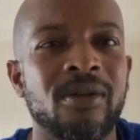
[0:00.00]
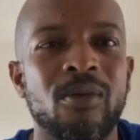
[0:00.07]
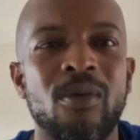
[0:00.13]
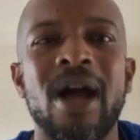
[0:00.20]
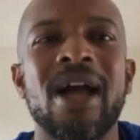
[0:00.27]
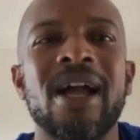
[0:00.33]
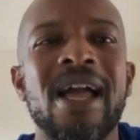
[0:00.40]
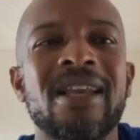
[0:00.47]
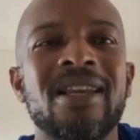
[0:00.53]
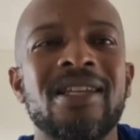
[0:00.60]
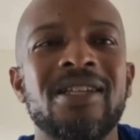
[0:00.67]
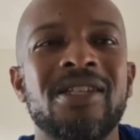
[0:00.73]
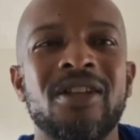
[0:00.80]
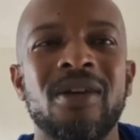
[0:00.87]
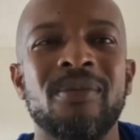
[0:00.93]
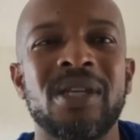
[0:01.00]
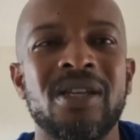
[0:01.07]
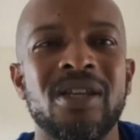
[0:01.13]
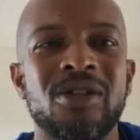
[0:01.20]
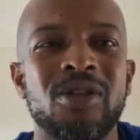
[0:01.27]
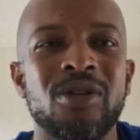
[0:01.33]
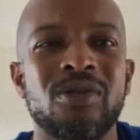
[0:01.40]
Why I got these stomach
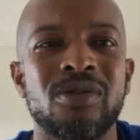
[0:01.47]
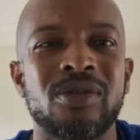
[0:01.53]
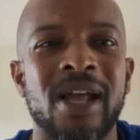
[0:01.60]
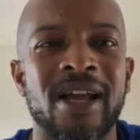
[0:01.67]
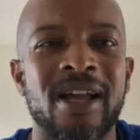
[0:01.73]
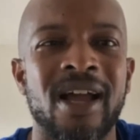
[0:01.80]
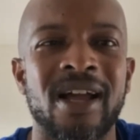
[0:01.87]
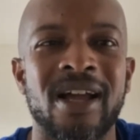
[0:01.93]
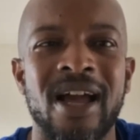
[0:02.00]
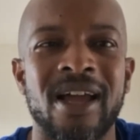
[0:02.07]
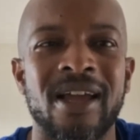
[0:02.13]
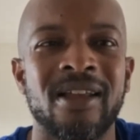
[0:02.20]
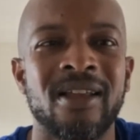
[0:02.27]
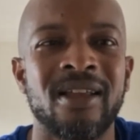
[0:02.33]
issues like I got?